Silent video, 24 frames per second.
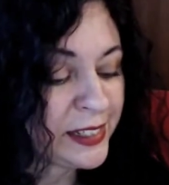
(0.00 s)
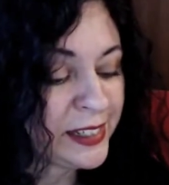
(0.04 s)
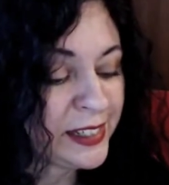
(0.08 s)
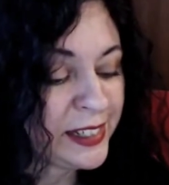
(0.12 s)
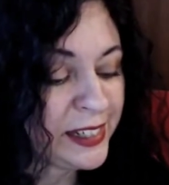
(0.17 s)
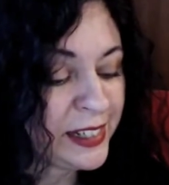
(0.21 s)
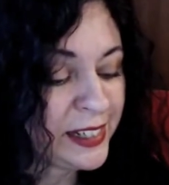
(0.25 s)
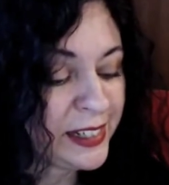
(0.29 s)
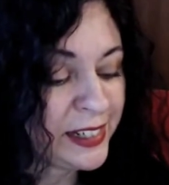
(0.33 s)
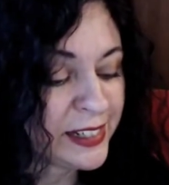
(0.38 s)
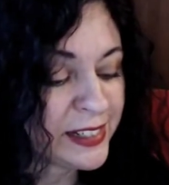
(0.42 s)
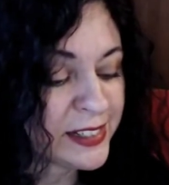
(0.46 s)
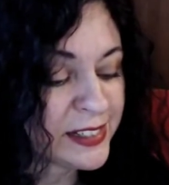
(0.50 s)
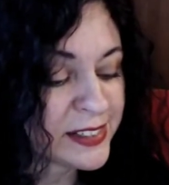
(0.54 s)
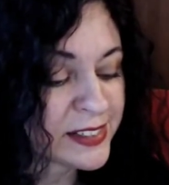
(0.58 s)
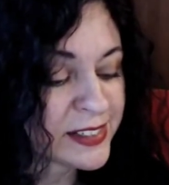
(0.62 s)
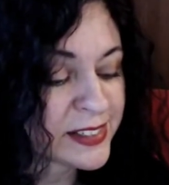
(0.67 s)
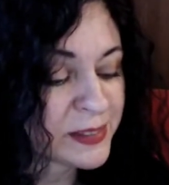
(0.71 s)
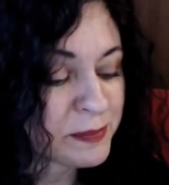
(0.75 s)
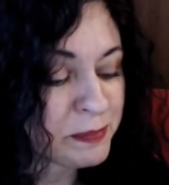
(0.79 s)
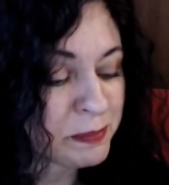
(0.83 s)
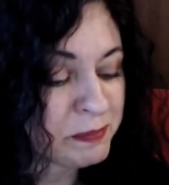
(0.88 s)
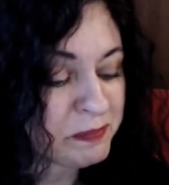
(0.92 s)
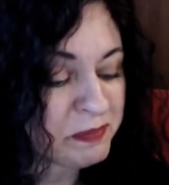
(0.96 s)
it
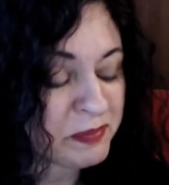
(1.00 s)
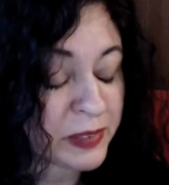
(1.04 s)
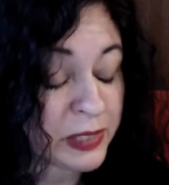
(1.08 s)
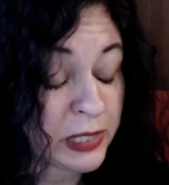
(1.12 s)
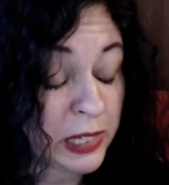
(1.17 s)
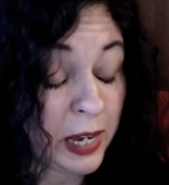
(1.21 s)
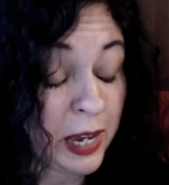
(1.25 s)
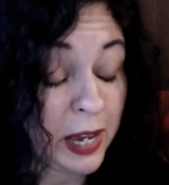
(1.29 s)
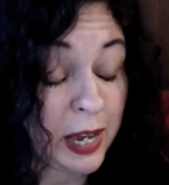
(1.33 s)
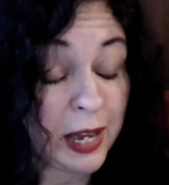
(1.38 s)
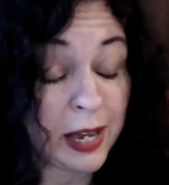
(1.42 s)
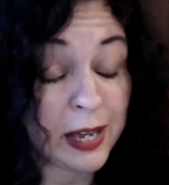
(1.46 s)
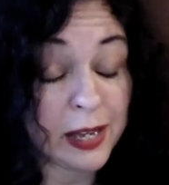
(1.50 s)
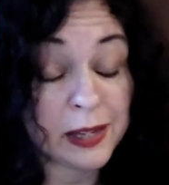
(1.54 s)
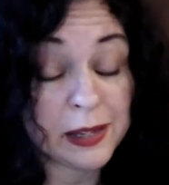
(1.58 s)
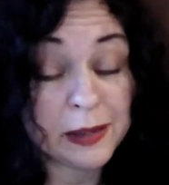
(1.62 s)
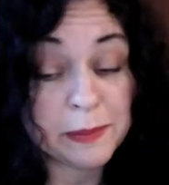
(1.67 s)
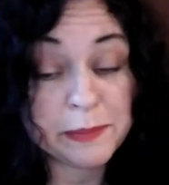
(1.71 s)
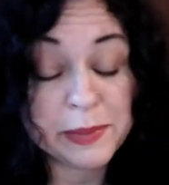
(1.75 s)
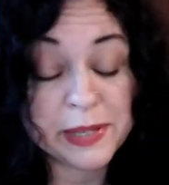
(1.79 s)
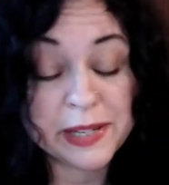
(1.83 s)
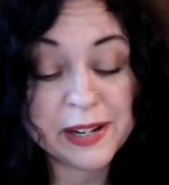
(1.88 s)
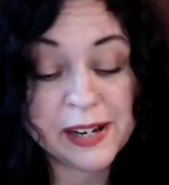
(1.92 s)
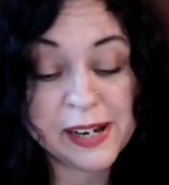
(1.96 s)
is, yeah,
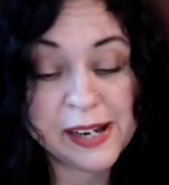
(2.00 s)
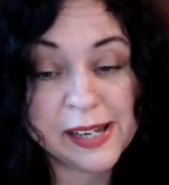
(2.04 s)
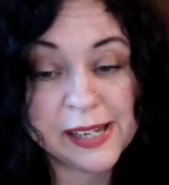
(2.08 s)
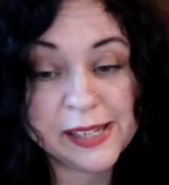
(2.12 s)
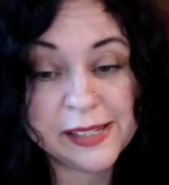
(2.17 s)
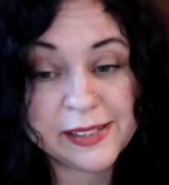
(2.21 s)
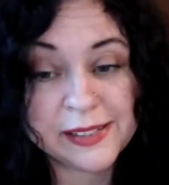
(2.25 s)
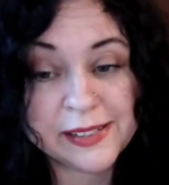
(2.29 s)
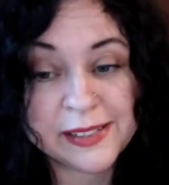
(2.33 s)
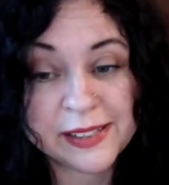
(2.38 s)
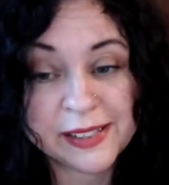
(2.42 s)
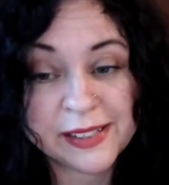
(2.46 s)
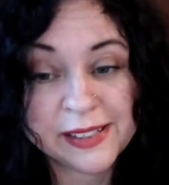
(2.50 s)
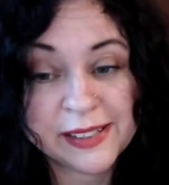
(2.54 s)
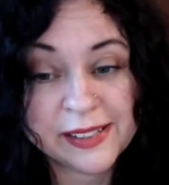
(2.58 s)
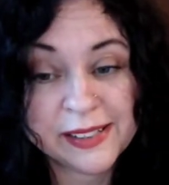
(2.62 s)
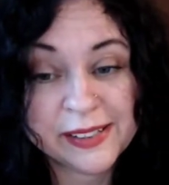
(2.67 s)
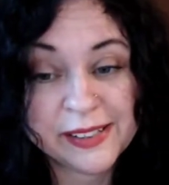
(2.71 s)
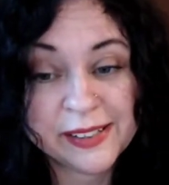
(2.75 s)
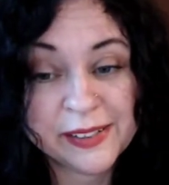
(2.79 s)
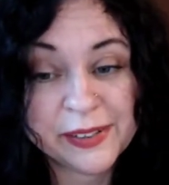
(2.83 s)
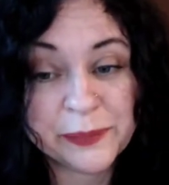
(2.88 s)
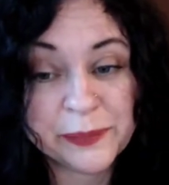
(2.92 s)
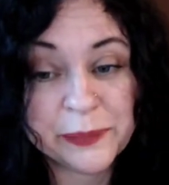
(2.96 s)
beyond
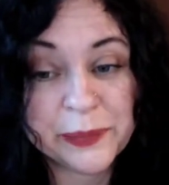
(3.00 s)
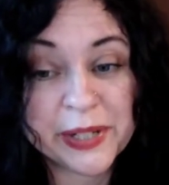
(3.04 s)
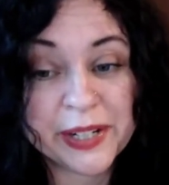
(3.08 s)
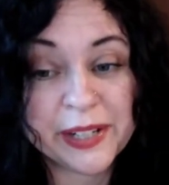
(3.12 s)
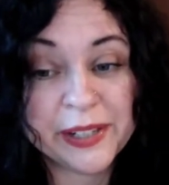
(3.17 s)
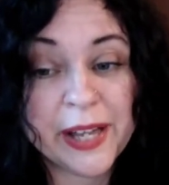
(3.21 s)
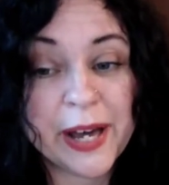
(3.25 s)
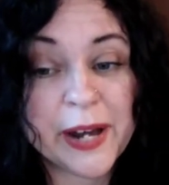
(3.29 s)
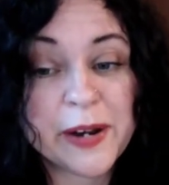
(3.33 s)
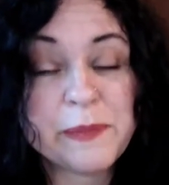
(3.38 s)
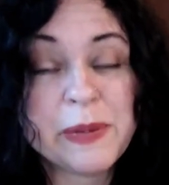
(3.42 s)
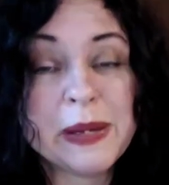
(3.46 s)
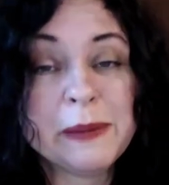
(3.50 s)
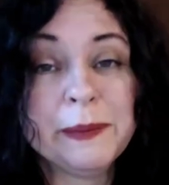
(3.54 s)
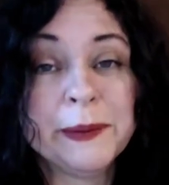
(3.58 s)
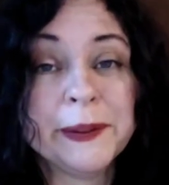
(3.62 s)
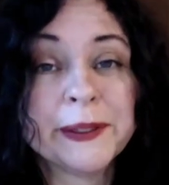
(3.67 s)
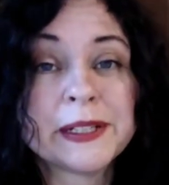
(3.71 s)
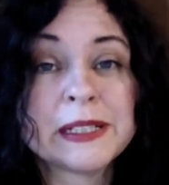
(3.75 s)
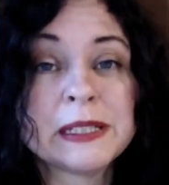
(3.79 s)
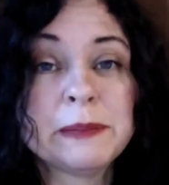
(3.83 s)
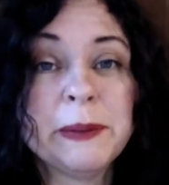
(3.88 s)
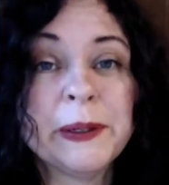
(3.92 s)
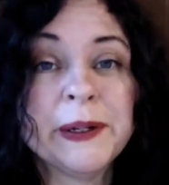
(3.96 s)
what a lot of people
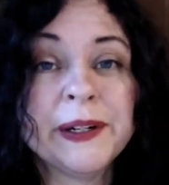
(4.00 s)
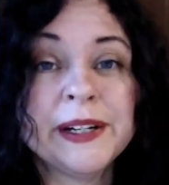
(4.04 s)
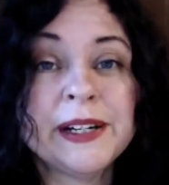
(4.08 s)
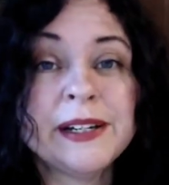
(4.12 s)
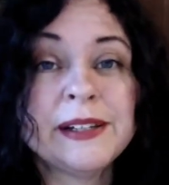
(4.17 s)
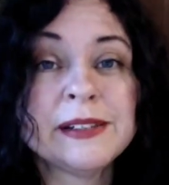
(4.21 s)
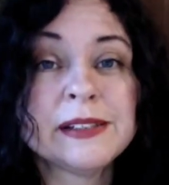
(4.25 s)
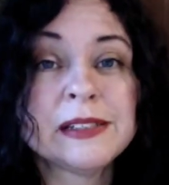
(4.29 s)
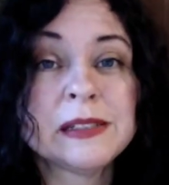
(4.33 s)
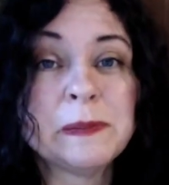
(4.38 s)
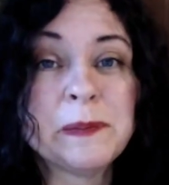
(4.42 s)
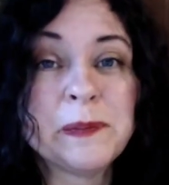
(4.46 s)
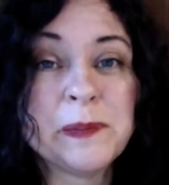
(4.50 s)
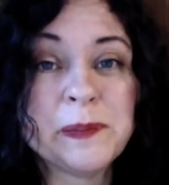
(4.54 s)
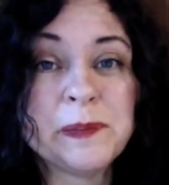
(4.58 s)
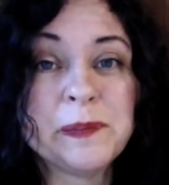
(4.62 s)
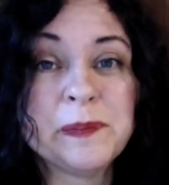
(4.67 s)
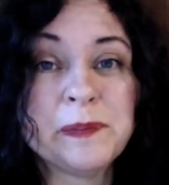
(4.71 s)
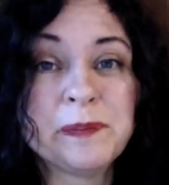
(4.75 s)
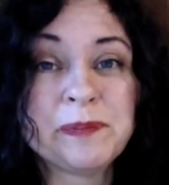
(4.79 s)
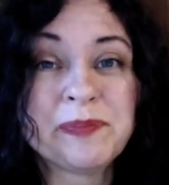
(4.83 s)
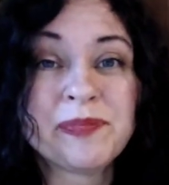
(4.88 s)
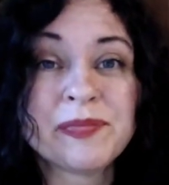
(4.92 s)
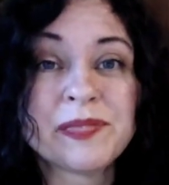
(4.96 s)
experience.
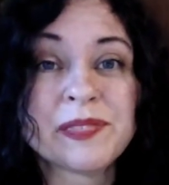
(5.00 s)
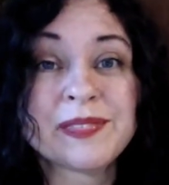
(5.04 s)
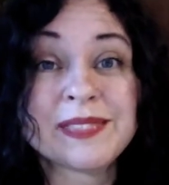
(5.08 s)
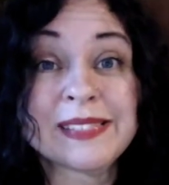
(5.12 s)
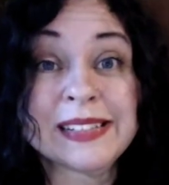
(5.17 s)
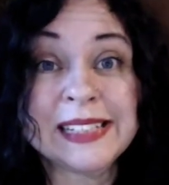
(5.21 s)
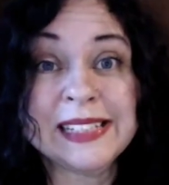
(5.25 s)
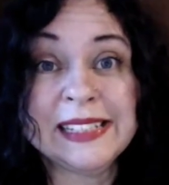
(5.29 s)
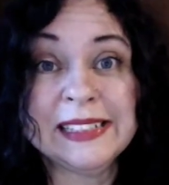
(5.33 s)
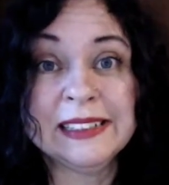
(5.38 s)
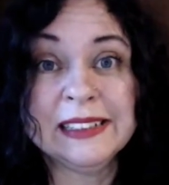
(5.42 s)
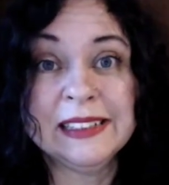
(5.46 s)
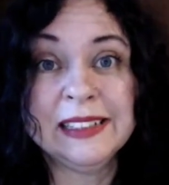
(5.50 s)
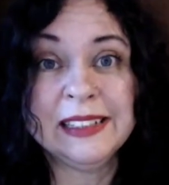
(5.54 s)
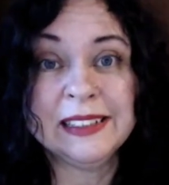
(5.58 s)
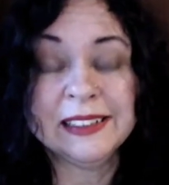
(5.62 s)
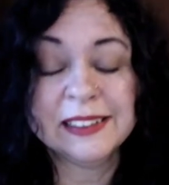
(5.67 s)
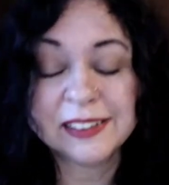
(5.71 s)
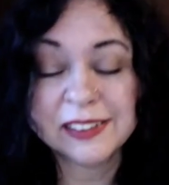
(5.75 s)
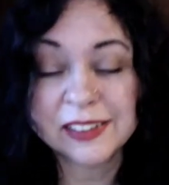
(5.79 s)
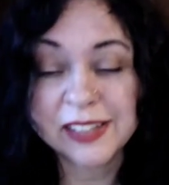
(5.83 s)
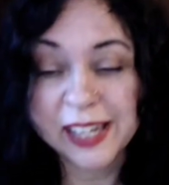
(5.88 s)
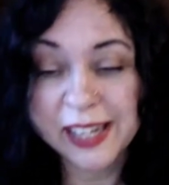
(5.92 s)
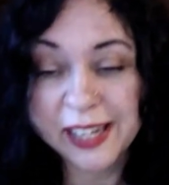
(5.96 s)
Yeah,
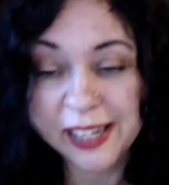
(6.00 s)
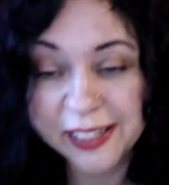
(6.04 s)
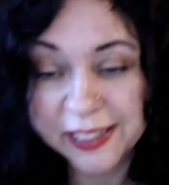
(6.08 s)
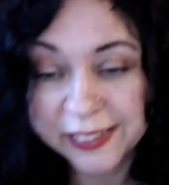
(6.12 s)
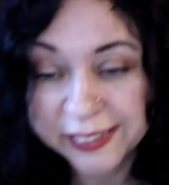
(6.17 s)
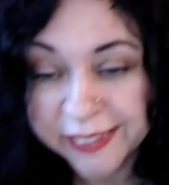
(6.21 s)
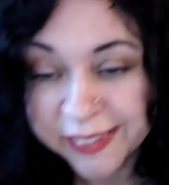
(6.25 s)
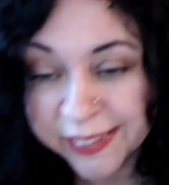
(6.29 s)
okay.